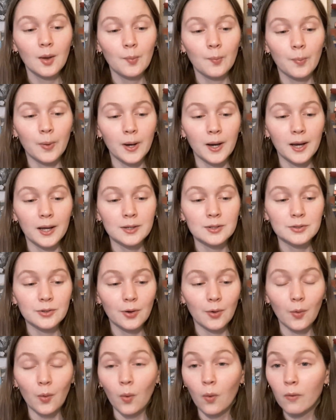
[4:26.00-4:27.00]
But
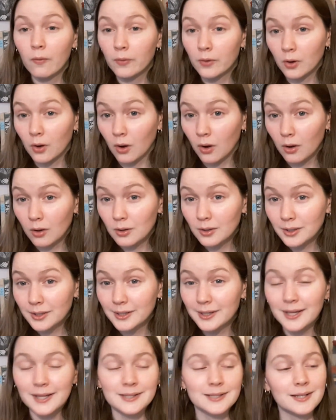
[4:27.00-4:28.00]
overall,
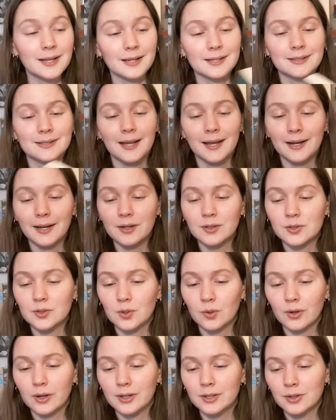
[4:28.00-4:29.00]
it's an exciting
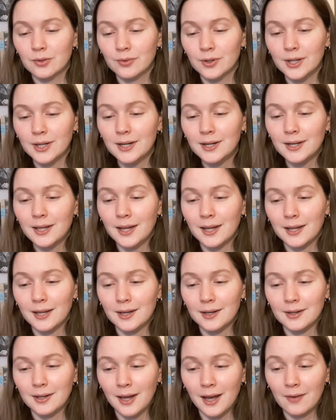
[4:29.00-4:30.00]
story to read,
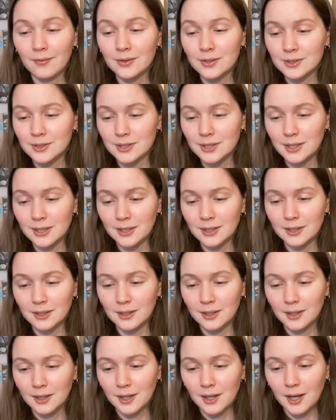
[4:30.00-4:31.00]
and having
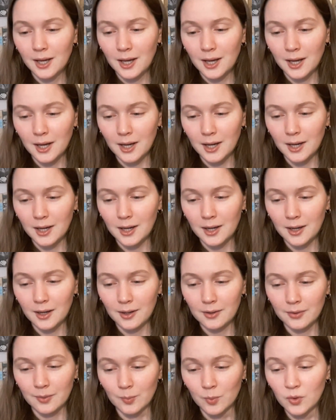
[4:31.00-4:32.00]
seen
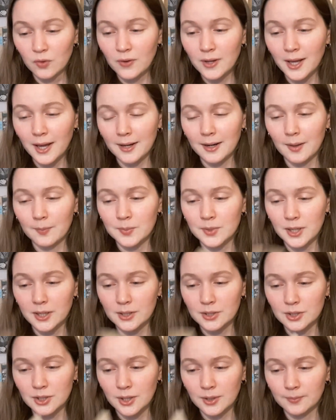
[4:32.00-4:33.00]
the movie
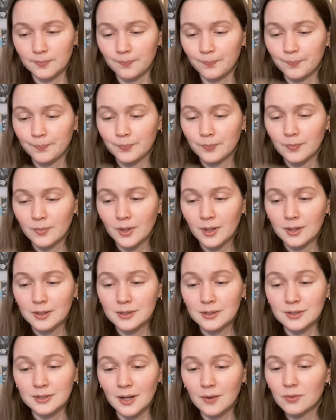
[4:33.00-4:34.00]
adaptation
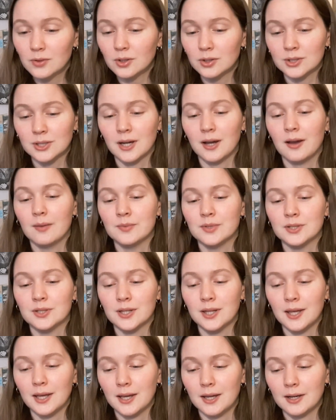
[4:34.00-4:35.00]
several times as
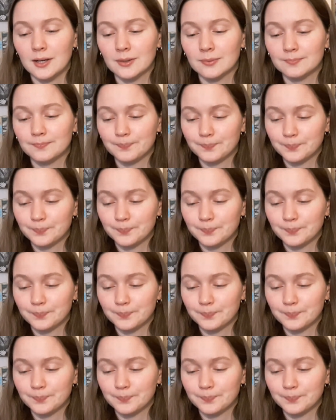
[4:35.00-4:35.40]
a kid,